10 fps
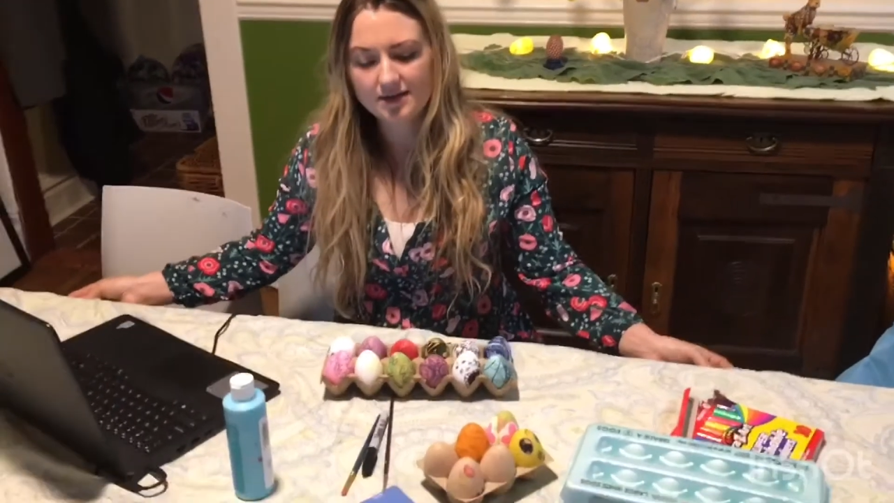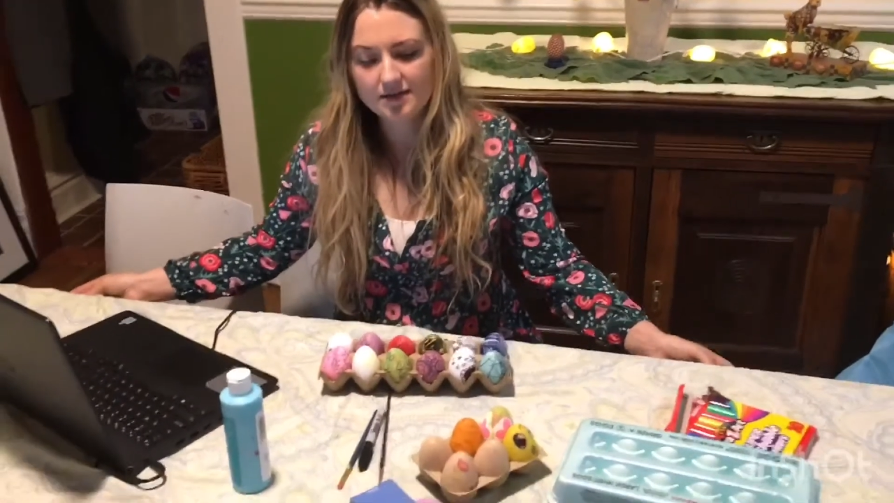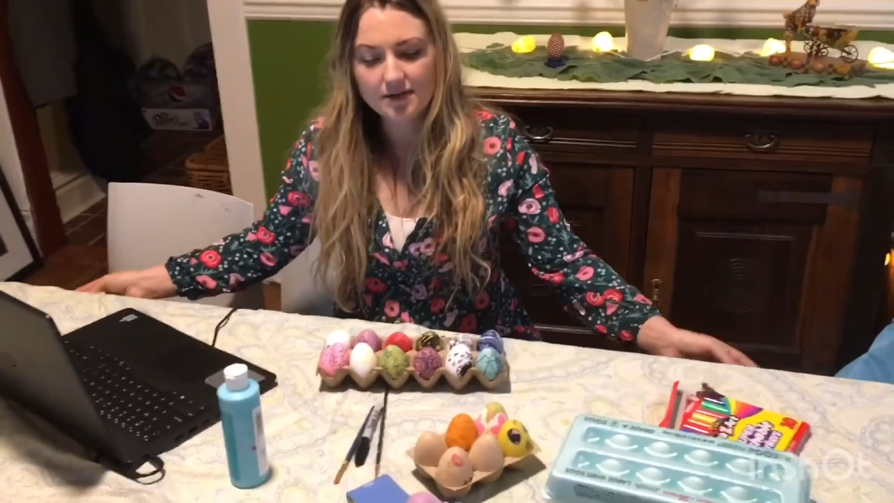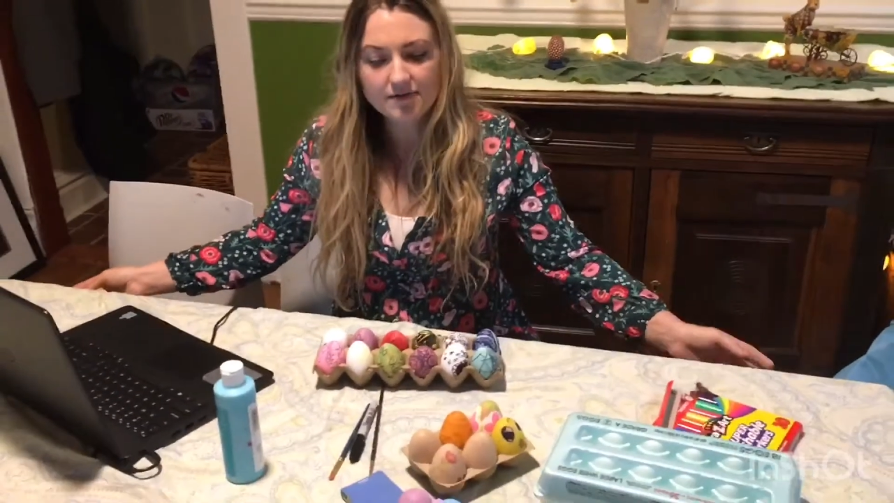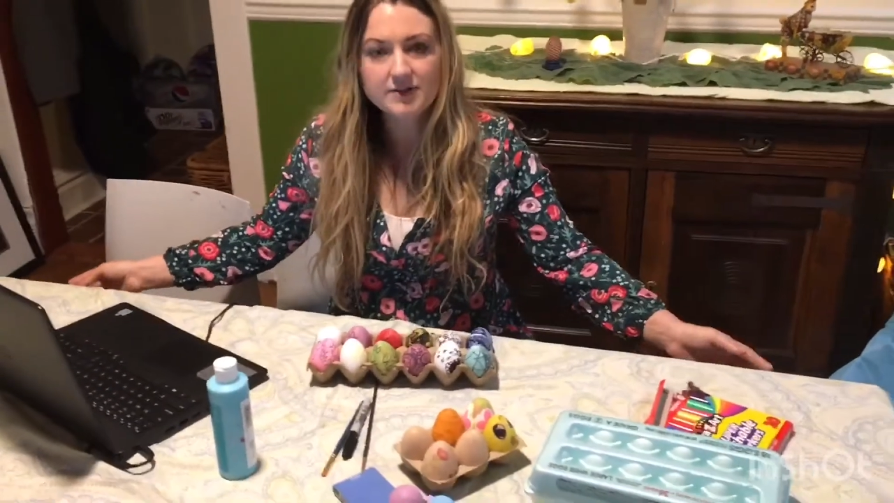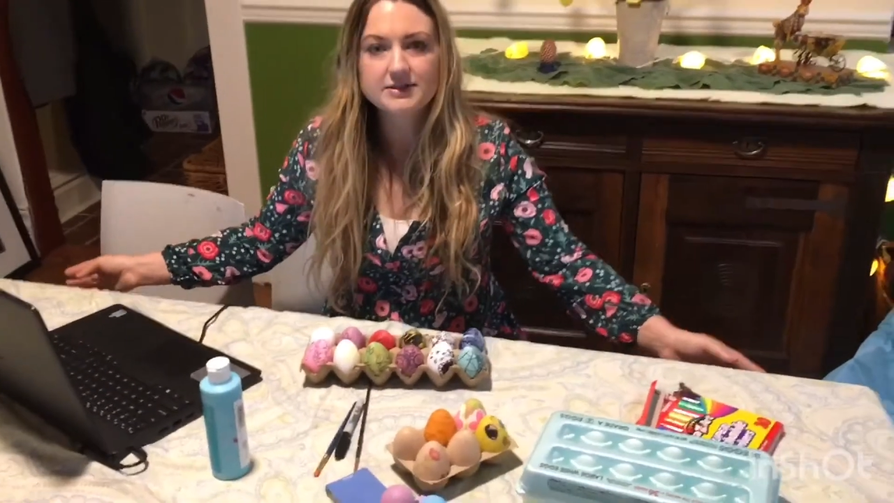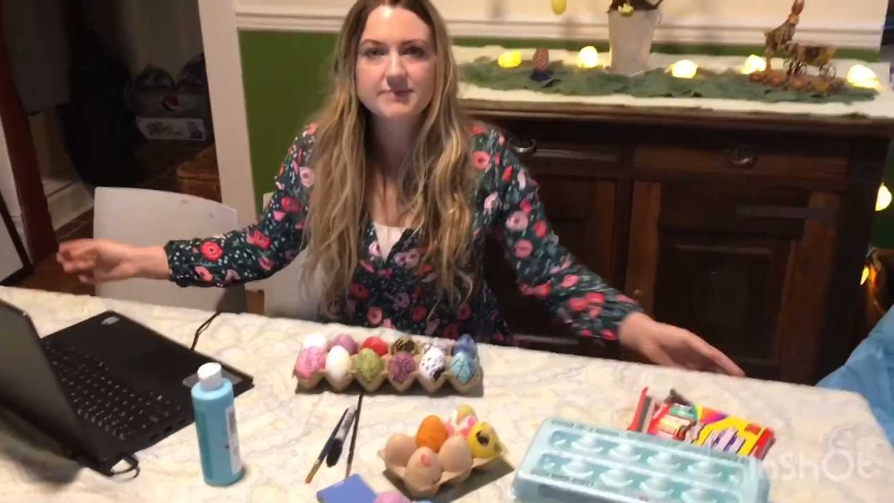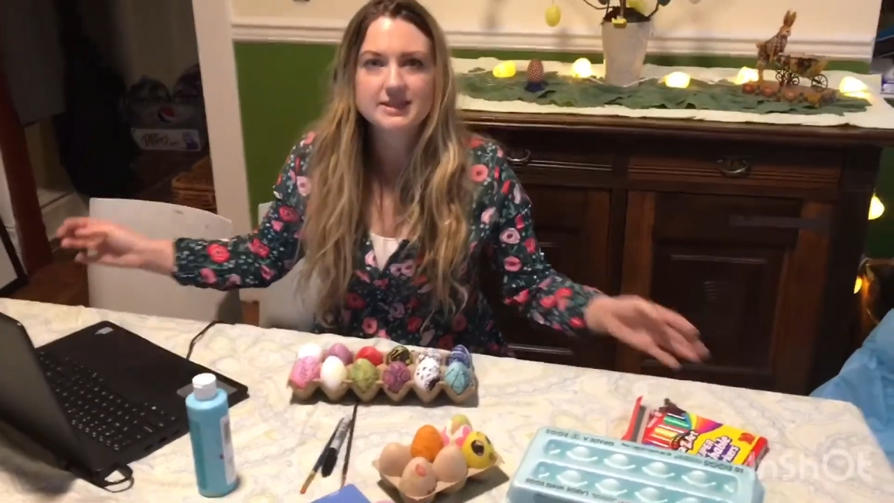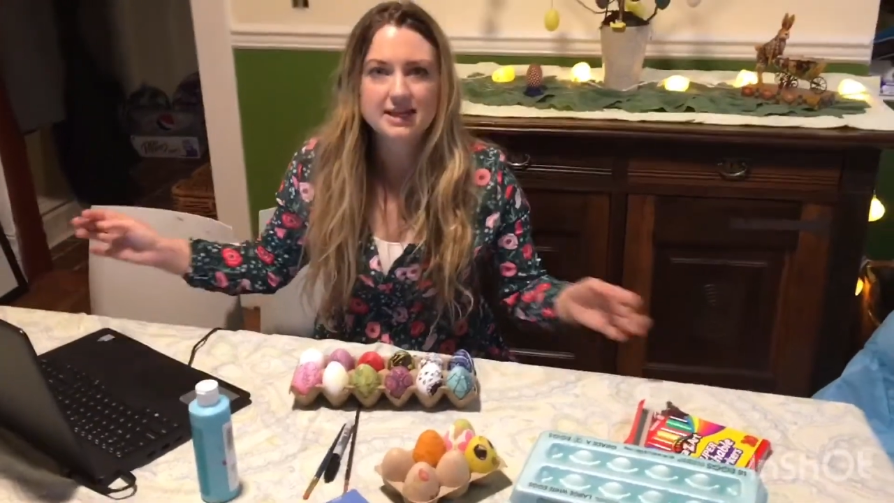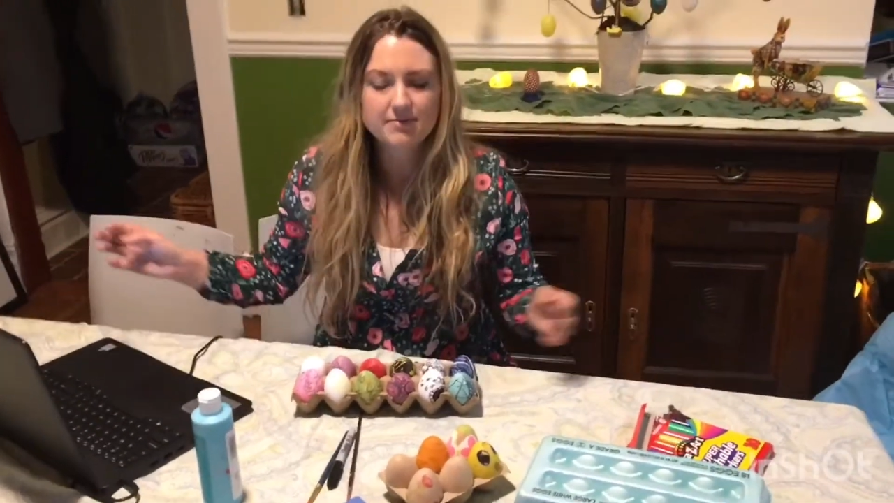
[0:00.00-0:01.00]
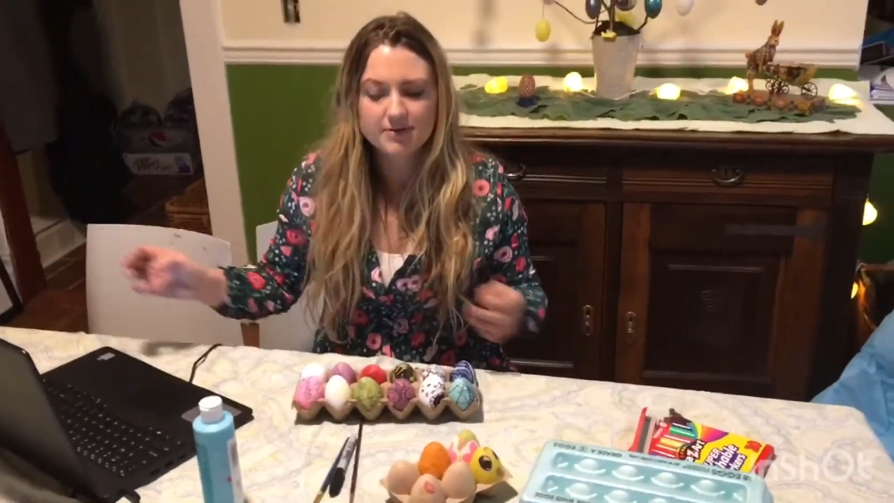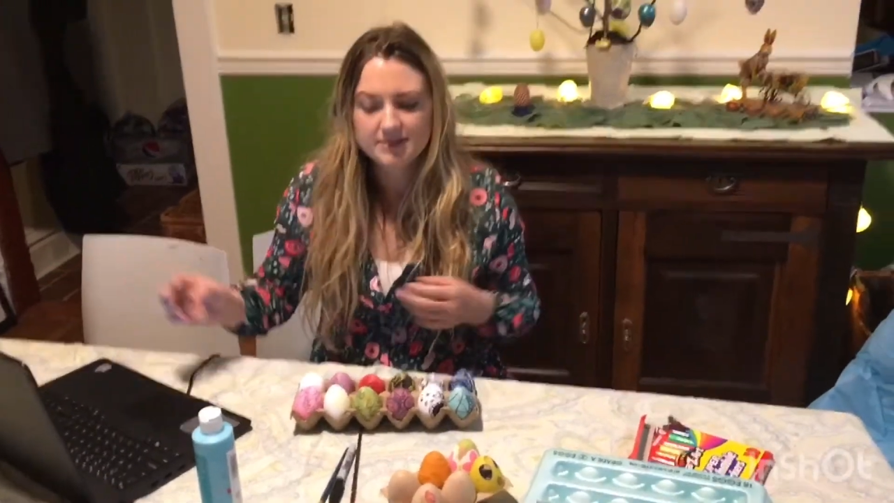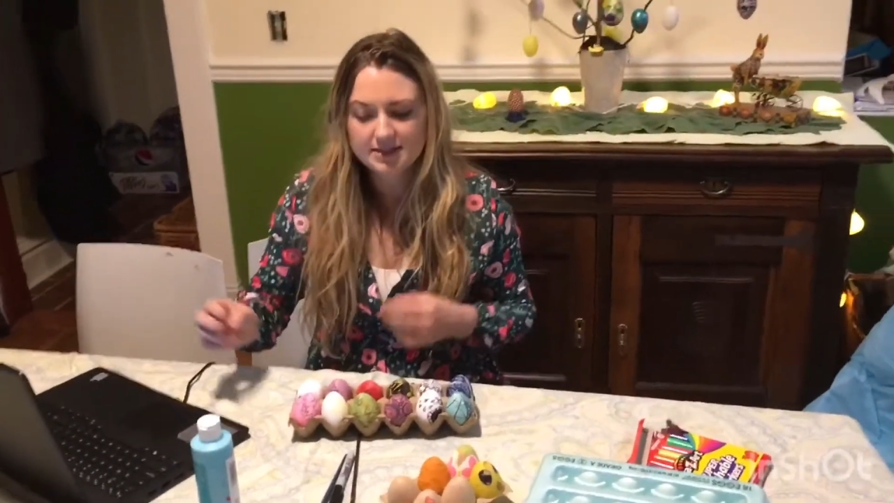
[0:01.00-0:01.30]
look for some examples and